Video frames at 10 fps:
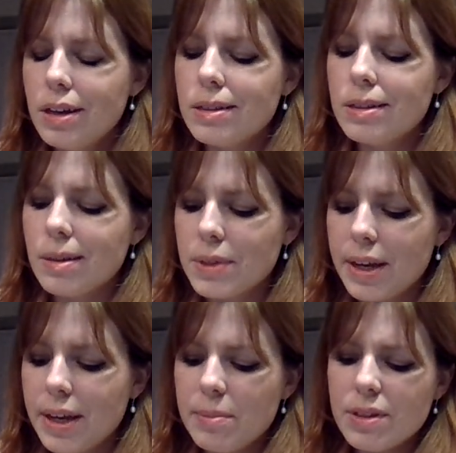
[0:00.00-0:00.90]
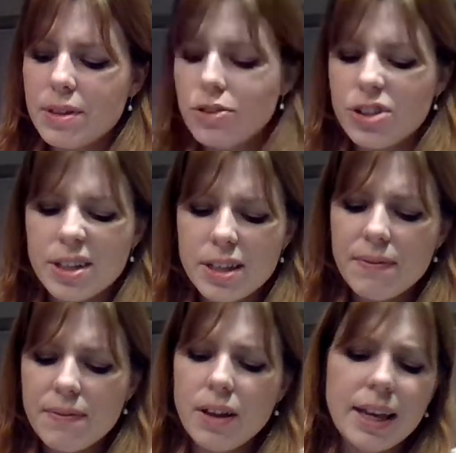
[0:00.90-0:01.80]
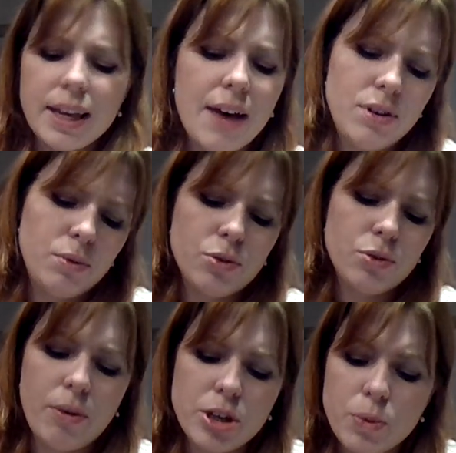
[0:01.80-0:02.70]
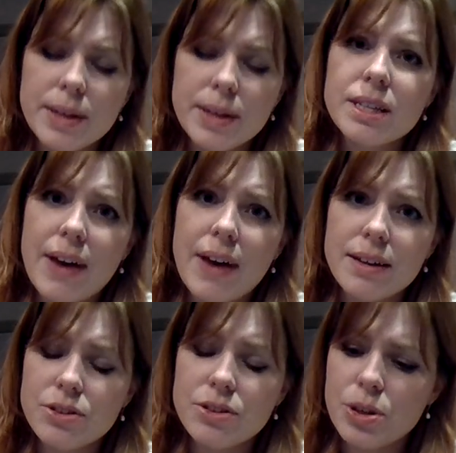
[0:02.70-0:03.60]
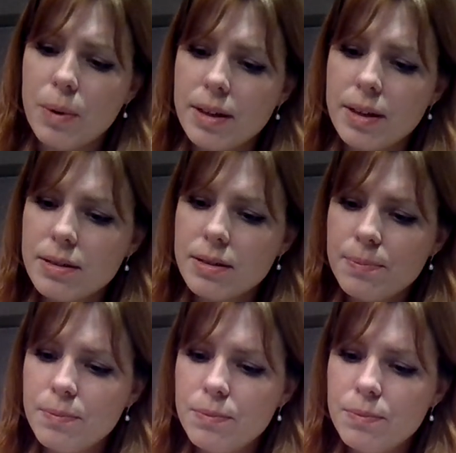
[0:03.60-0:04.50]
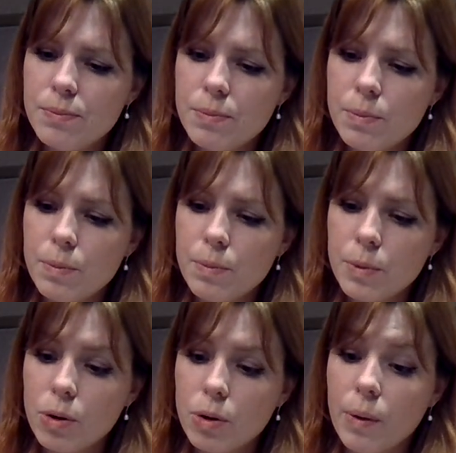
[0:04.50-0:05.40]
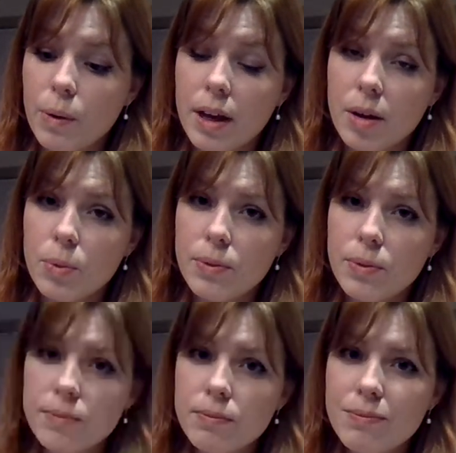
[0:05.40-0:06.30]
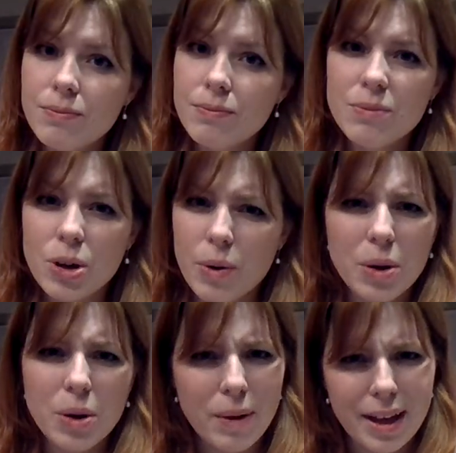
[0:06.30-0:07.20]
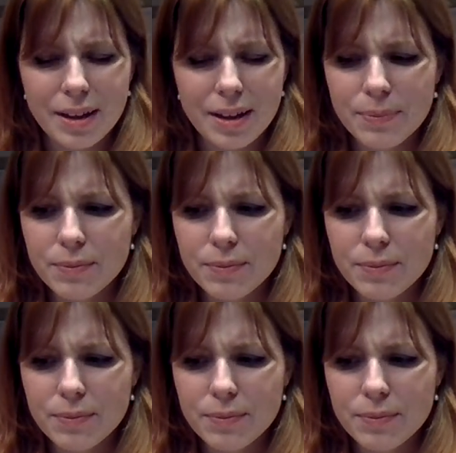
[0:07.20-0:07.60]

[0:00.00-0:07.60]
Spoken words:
Sometimes, Jessie felt like Evan was growing twice as fast as she was. Growing up. Growing away.